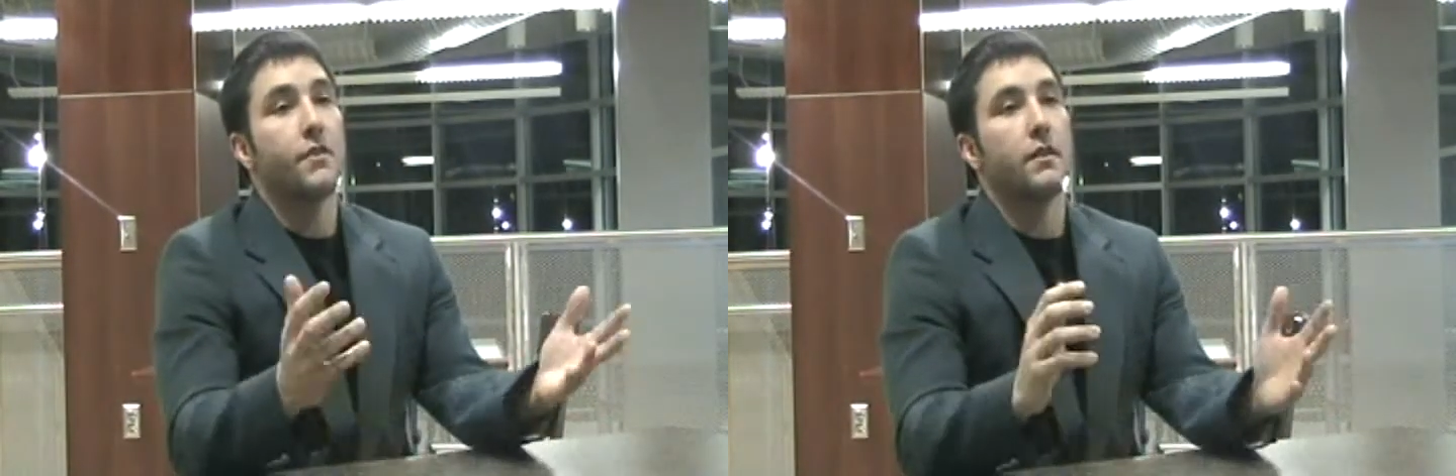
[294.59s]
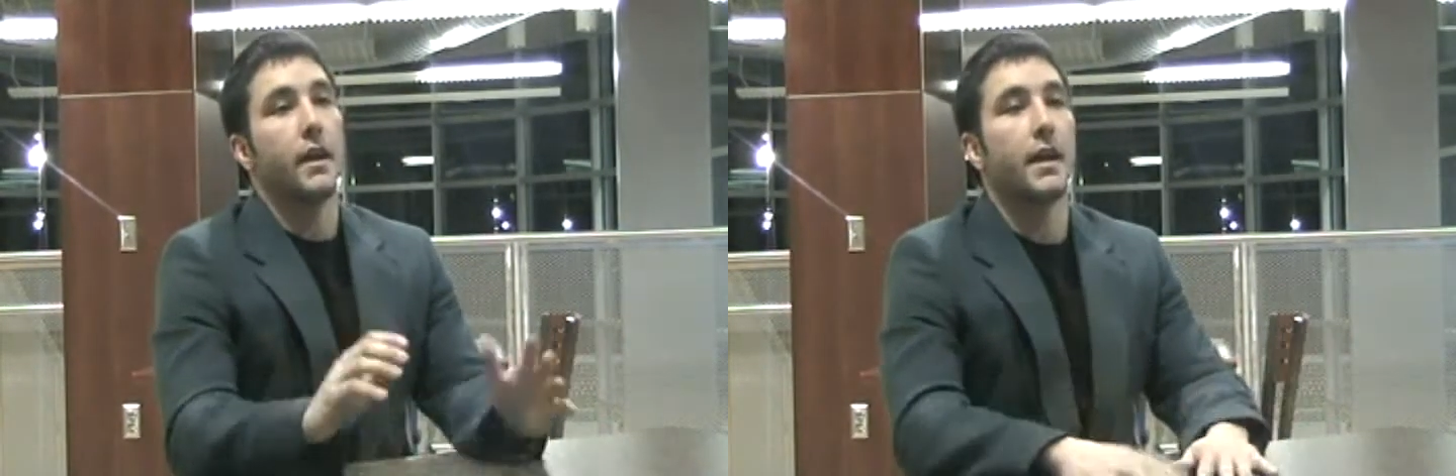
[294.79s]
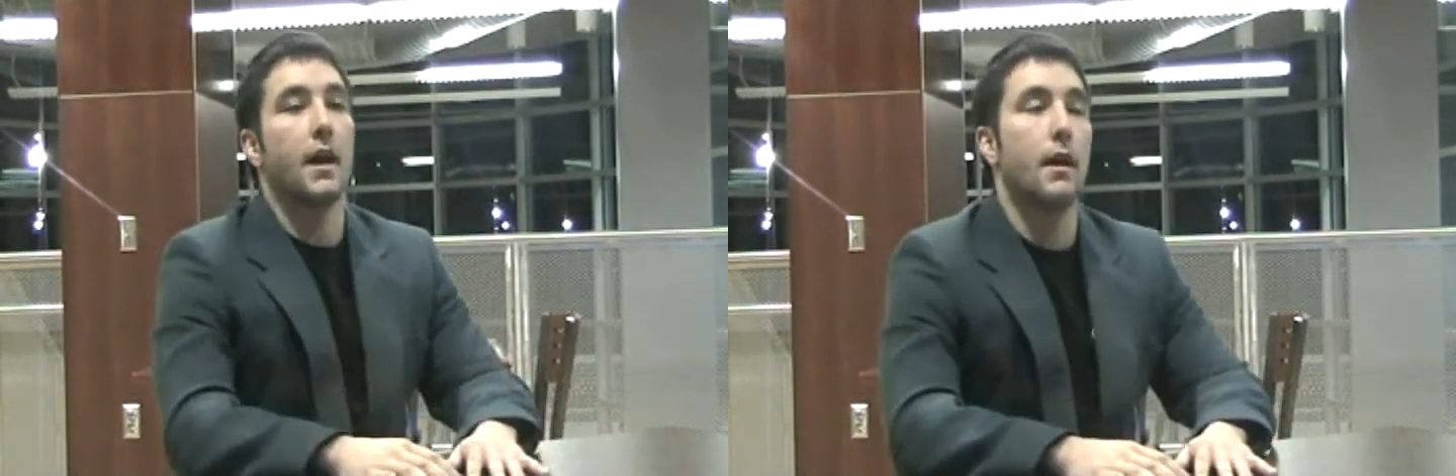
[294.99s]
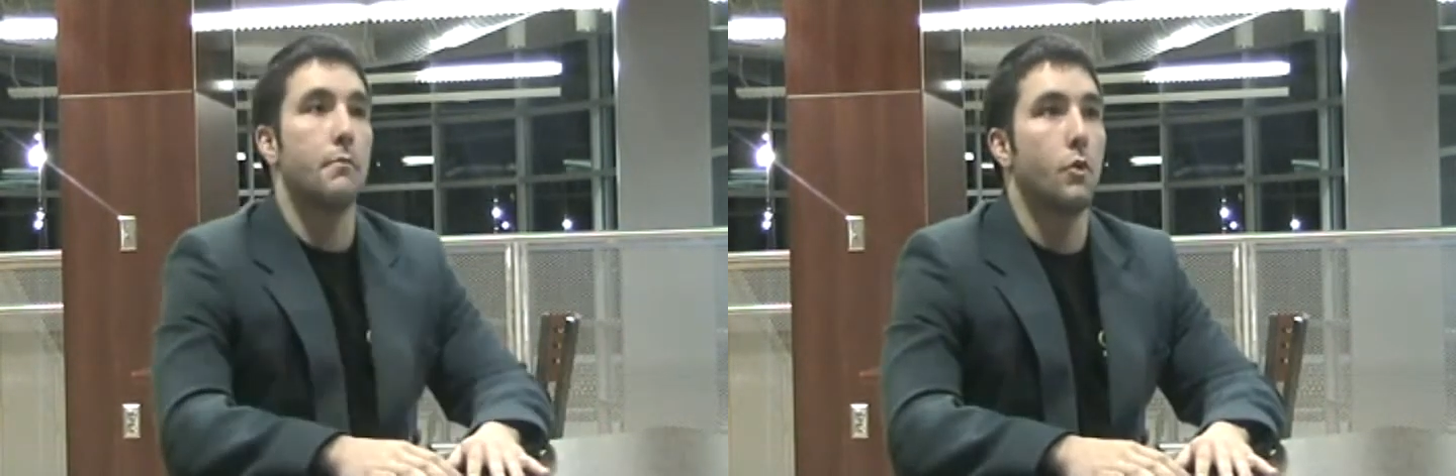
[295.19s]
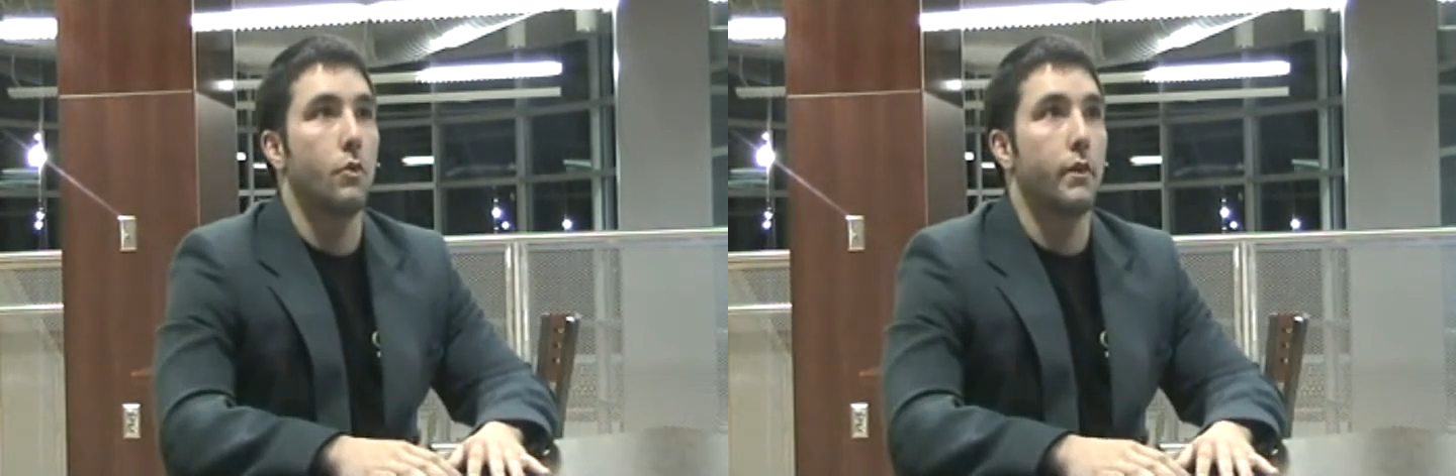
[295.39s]
feel like
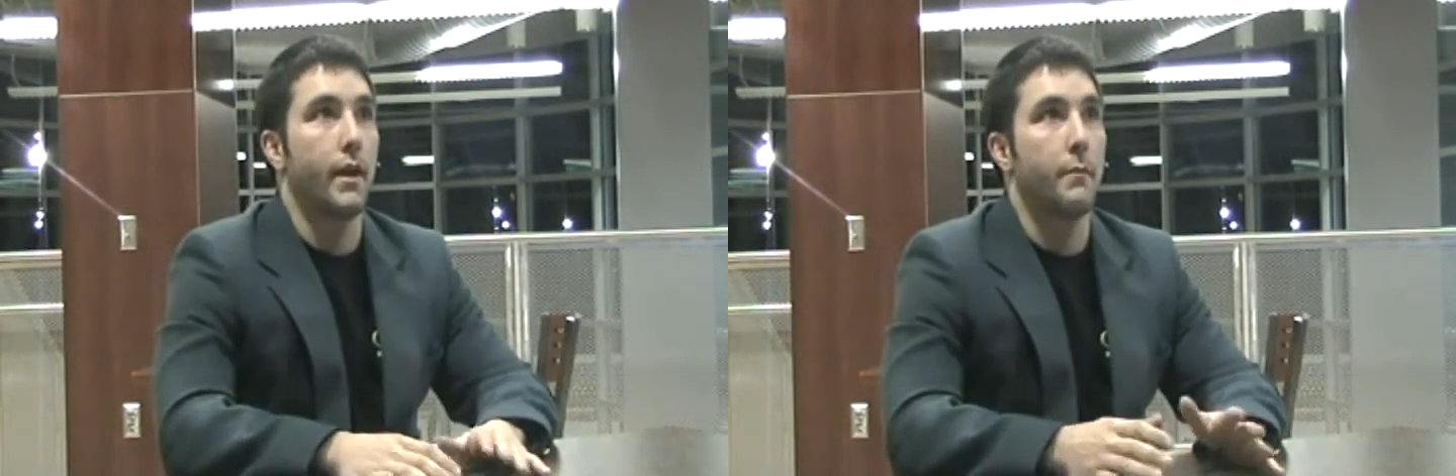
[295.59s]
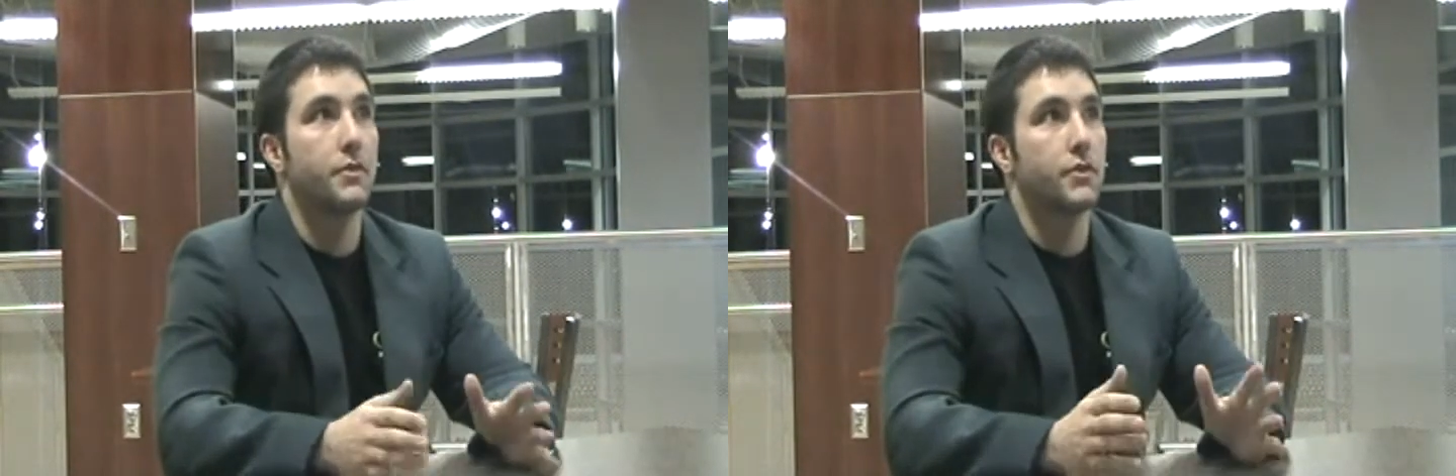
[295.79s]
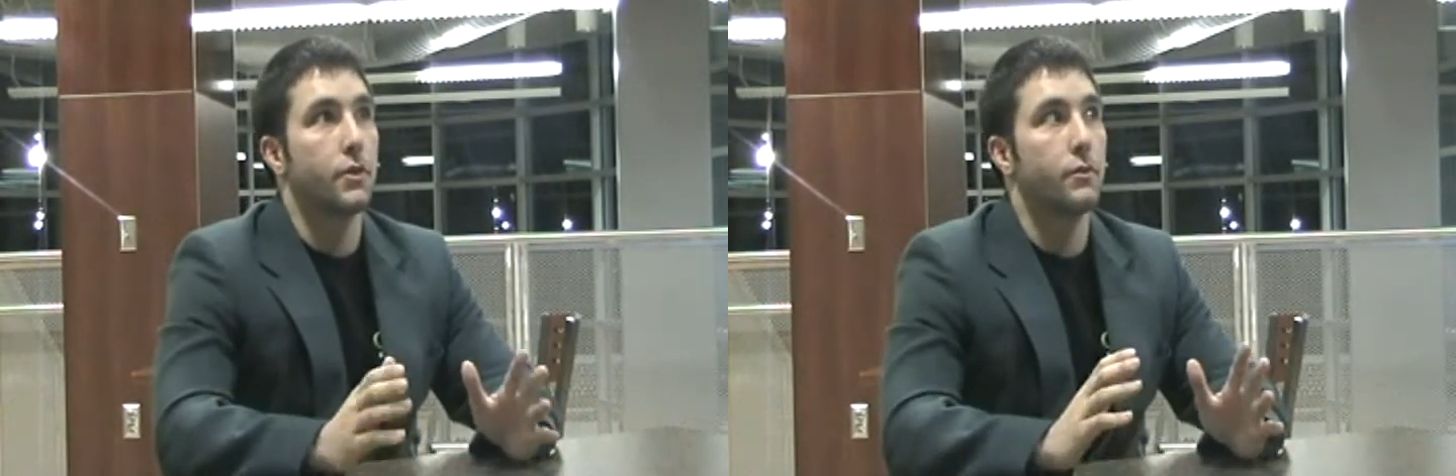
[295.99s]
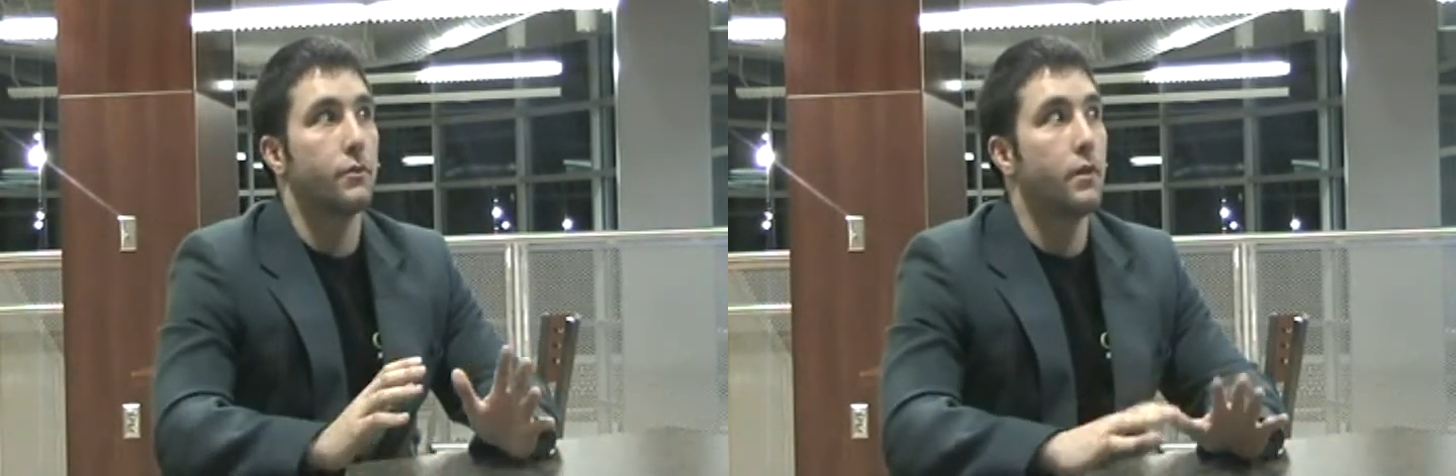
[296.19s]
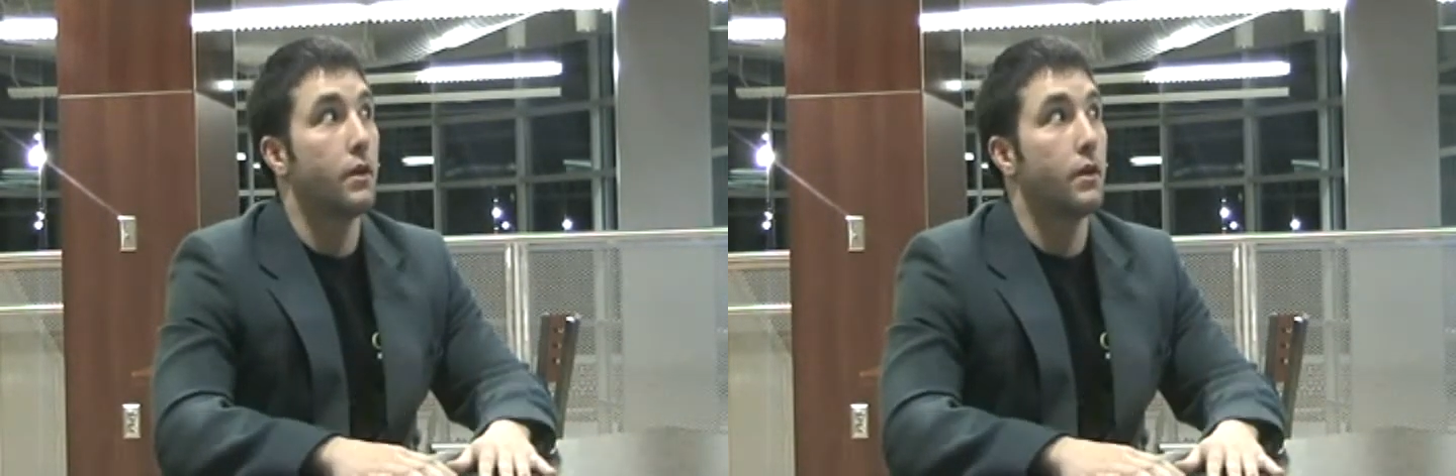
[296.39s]
I'm on an episode